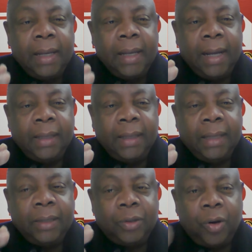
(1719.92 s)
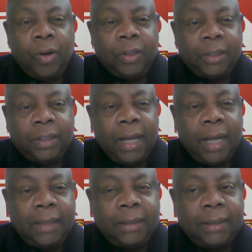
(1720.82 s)
and Doc
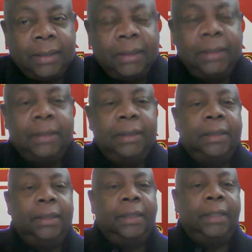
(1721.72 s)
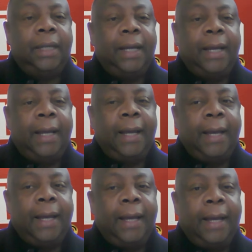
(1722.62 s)
said,
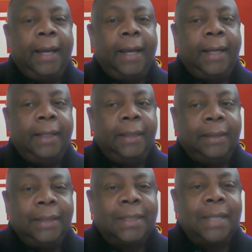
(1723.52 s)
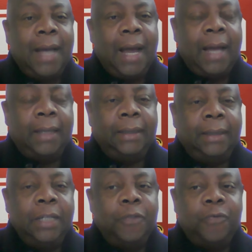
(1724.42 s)
this guy
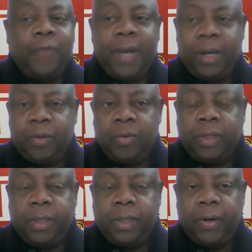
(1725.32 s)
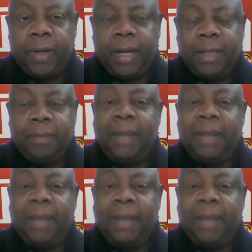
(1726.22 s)
is very good, all right?